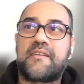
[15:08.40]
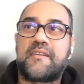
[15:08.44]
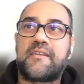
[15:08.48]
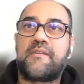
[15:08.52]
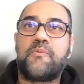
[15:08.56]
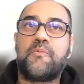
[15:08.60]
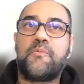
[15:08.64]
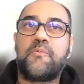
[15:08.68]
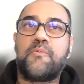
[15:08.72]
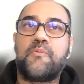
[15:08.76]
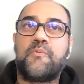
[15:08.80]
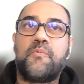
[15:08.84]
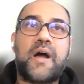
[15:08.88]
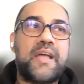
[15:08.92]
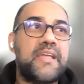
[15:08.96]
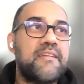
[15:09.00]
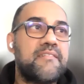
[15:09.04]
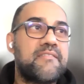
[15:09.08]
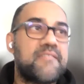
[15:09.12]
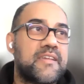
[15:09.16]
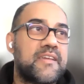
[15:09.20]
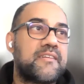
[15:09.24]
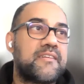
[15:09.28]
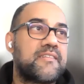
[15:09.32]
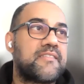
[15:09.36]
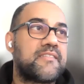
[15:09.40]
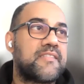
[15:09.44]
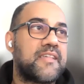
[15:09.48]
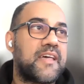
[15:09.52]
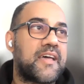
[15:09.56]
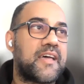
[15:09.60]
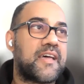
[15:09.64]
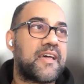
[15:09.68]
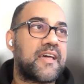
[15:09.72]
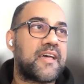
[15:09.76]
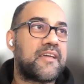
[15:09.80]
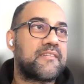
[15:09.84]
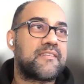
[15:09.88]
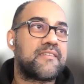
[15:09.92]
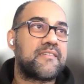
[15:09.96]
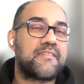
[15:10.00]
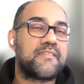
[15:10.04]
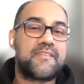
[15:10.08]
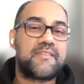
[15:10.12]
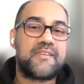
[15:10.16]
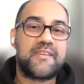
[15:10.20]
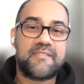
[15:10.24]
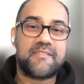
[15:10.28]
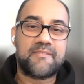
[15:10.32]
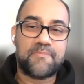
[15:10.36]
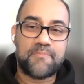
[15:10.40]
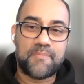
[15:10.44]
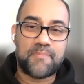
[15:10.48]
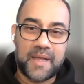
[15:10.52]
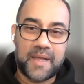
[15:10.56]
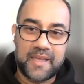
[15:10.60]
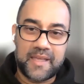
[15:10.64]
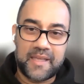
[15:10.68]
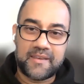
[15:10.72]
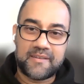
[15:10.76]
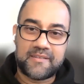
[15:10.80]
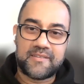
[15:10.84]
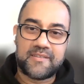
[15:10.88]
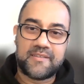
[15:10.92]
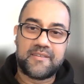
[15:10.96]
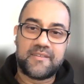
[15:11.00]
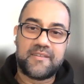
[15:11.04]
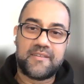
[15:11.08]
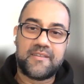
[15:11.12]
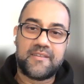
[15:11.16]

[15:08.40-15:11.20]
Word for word: Why is it that despite